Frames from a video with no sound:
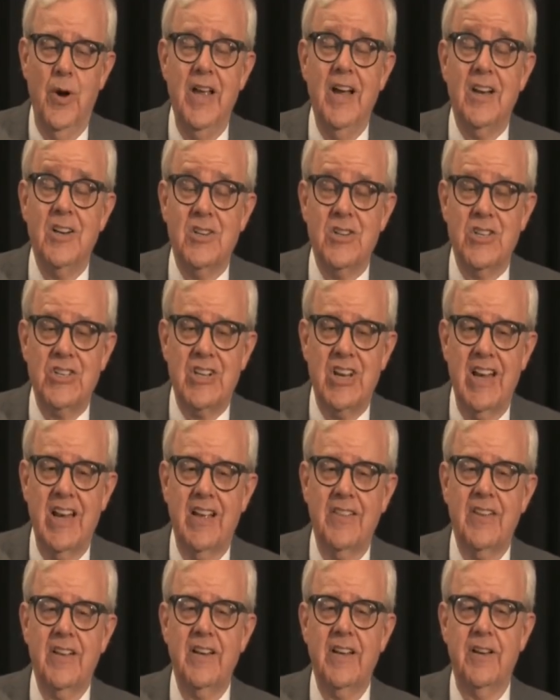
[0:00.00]

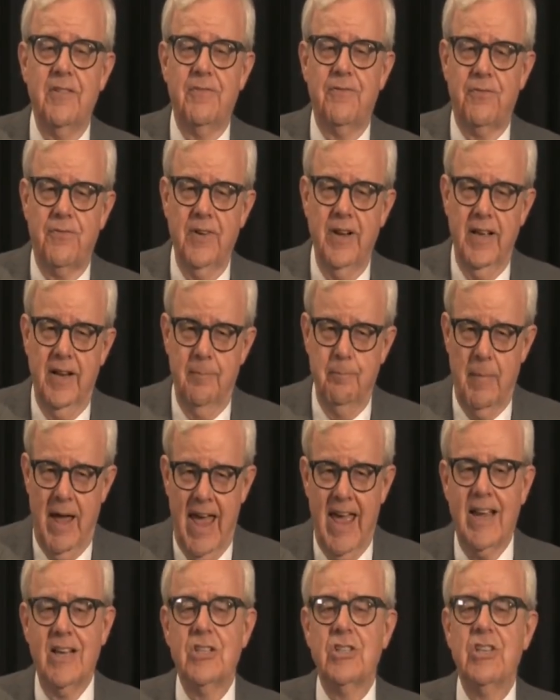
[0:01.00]
understand that in
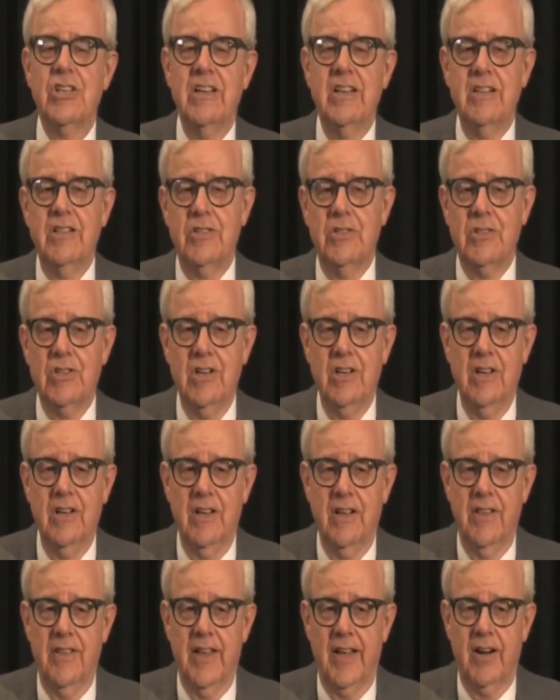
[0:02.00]
magazines
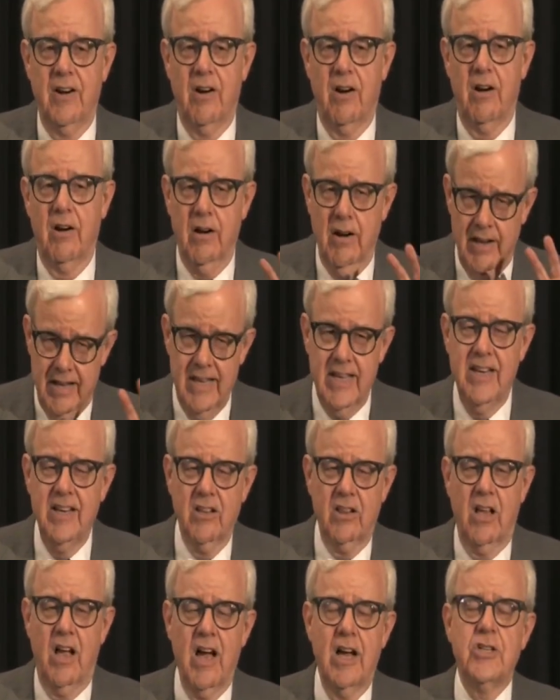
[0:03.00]
that are
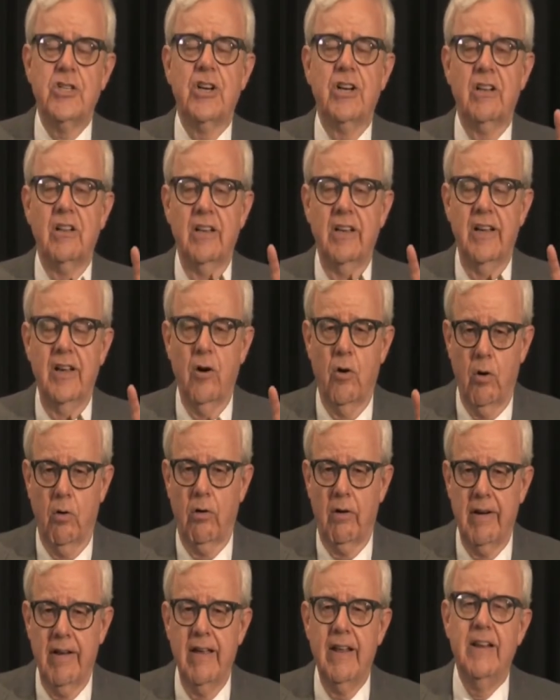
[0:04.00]
ideologically
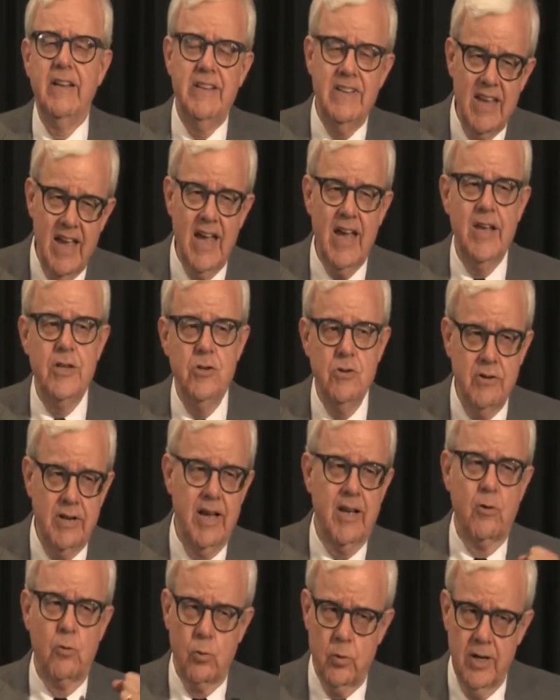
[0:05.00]
oriented, yeah, you
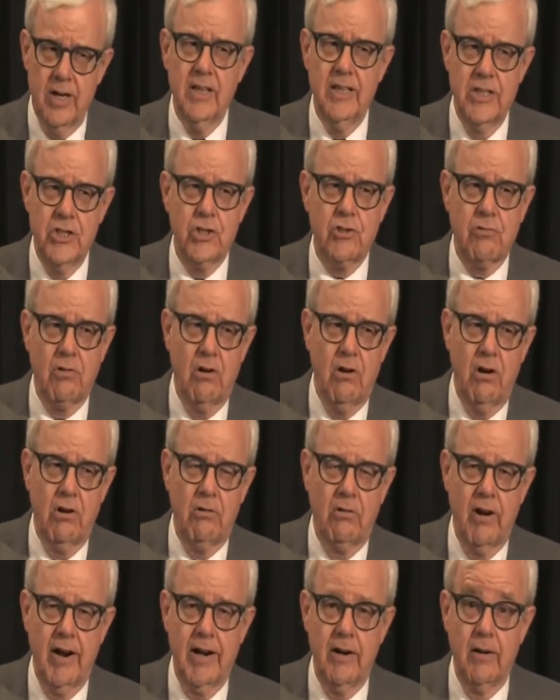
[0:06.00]
get really
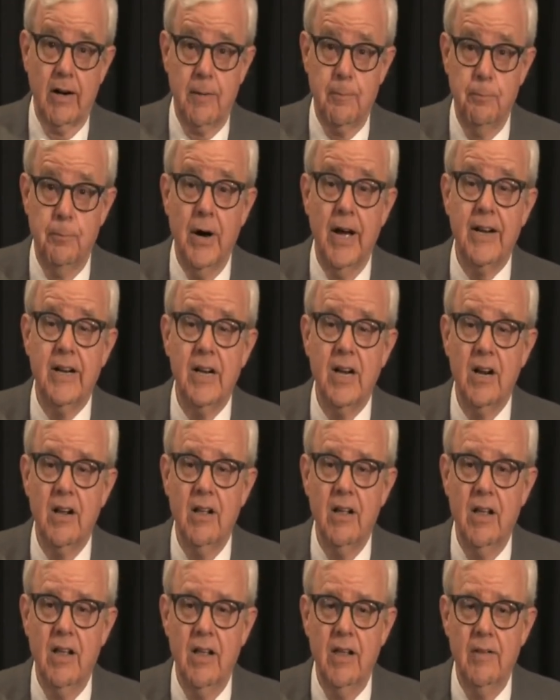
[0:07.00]
strong rhetoric, but
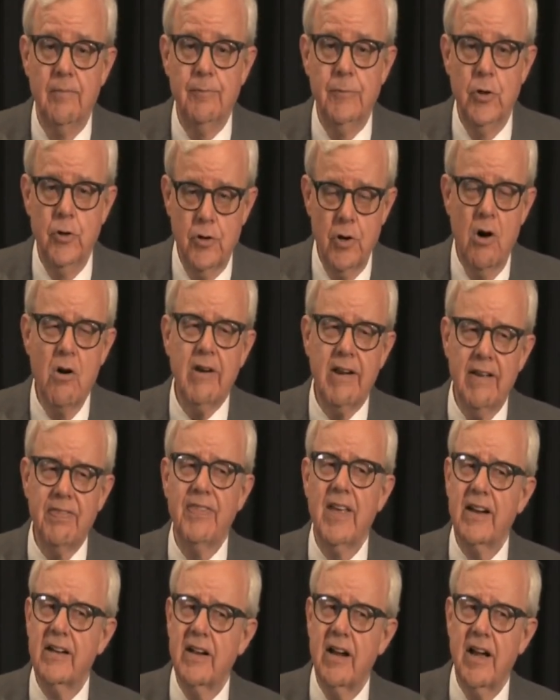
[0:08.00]
you don't get
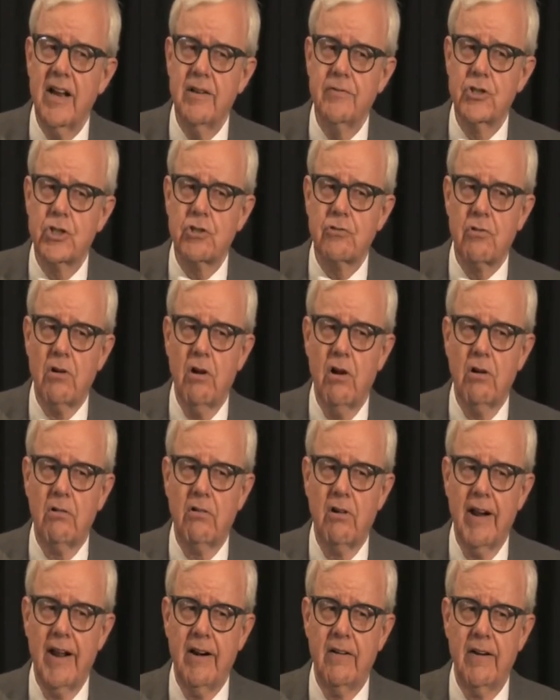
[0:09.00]
that kind of strong
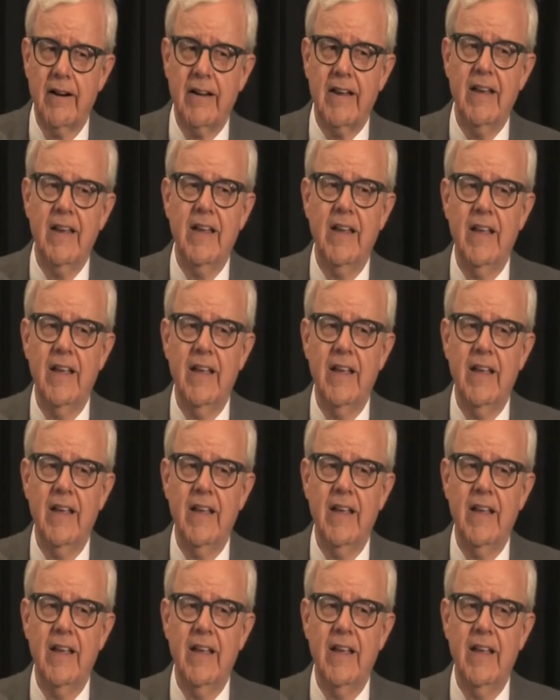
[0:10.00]
rhetoric